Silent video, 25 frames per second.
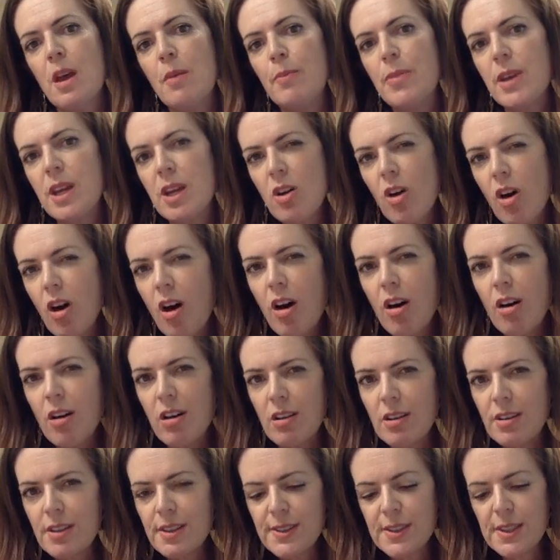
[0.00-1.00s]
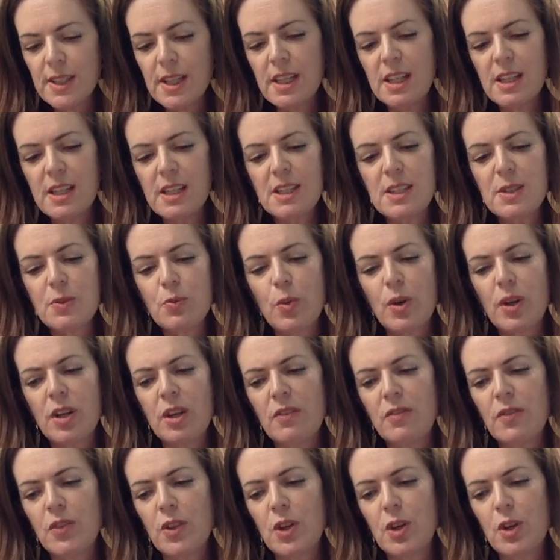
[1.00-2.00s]
because it is one
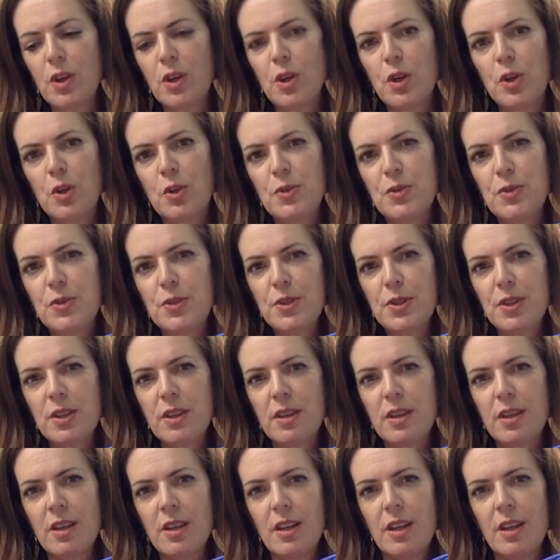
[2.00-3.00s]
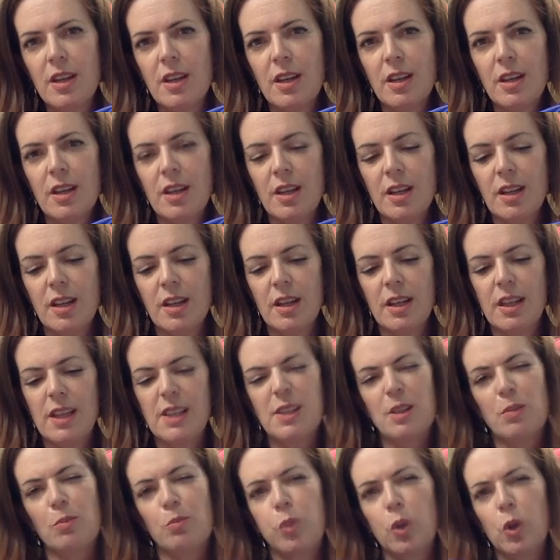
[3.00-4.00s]
of those, is
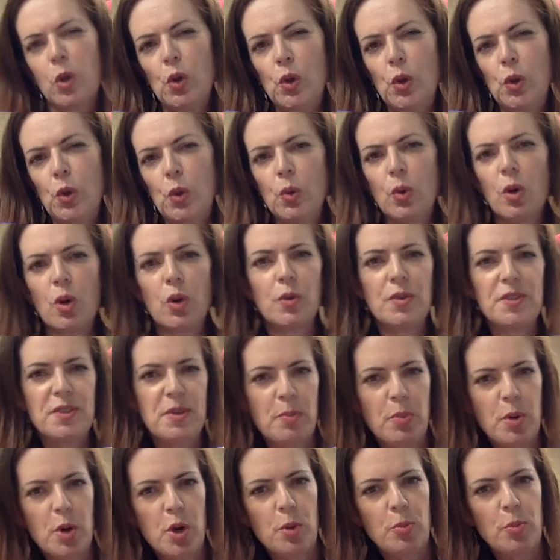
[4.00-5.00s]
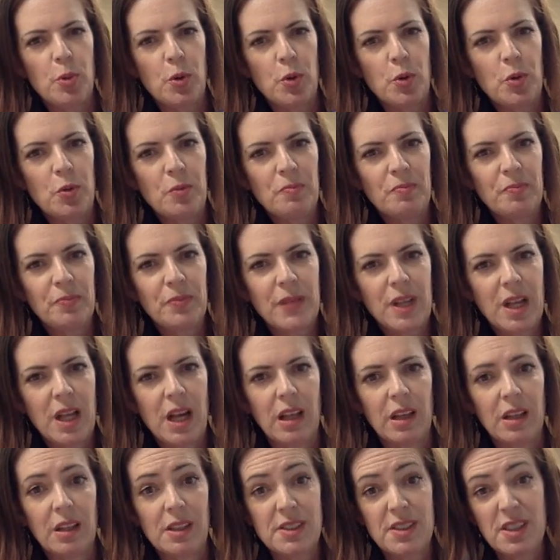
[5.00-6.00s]
it blue or is it purple
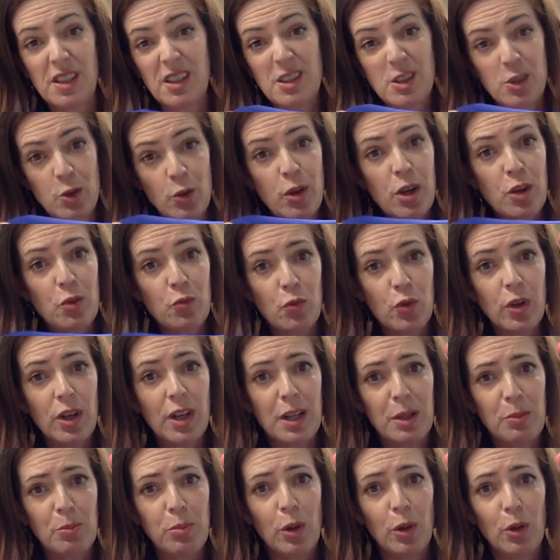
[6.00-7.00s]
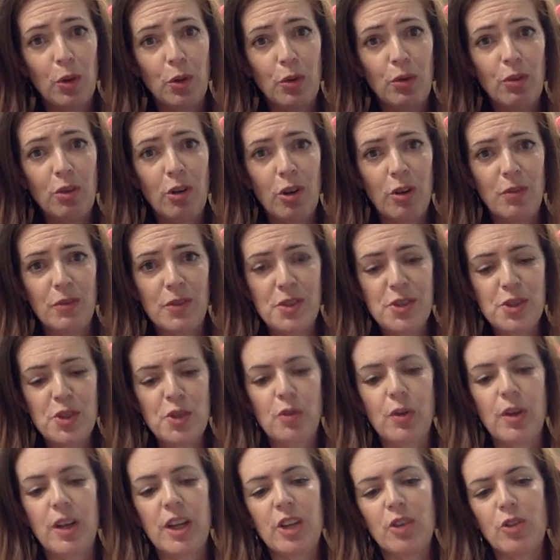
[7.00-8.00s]
colours? It's looking really blue on the
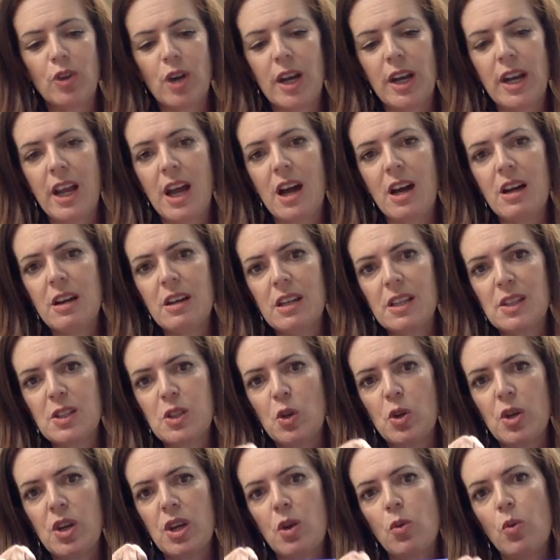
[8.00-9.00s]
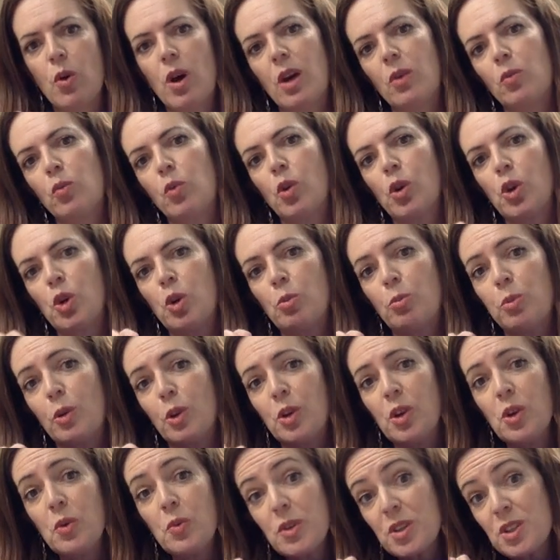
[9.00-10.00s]
screen right now. It's looking quite royal
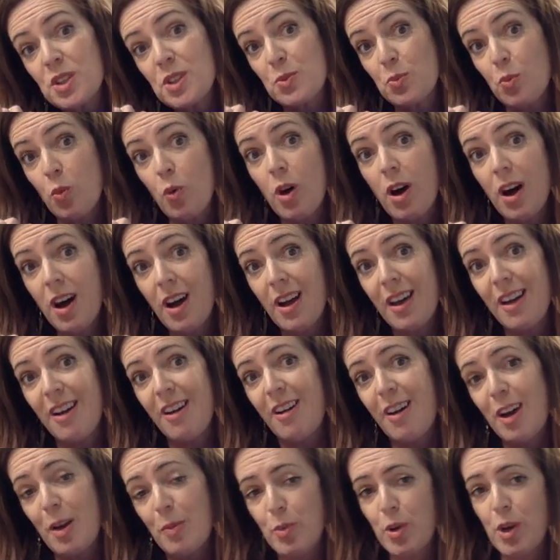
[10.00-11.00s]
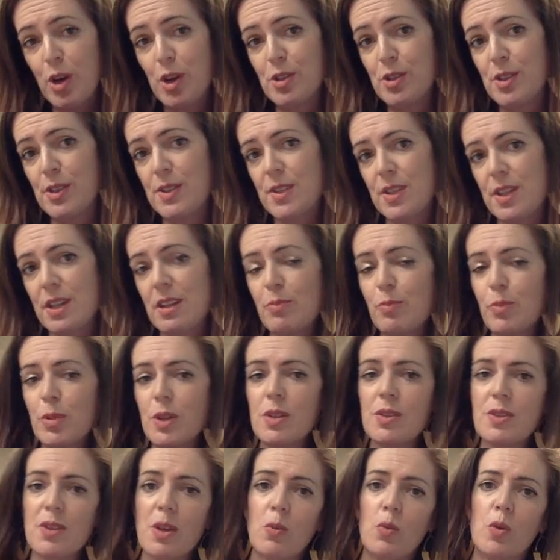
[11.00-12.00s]
blue, which is why I purchased it,
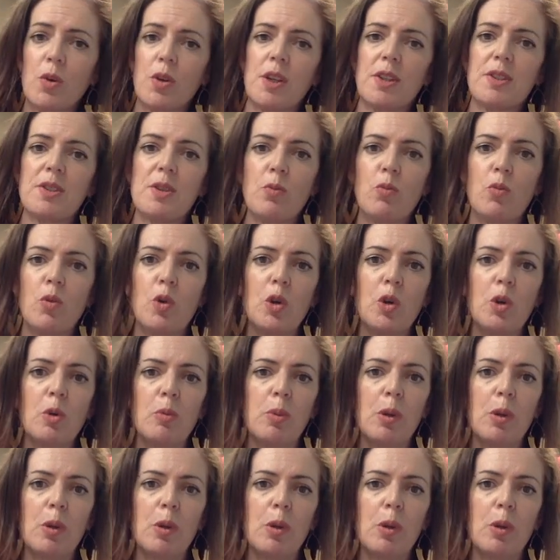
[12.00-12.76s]
because I wanted some royal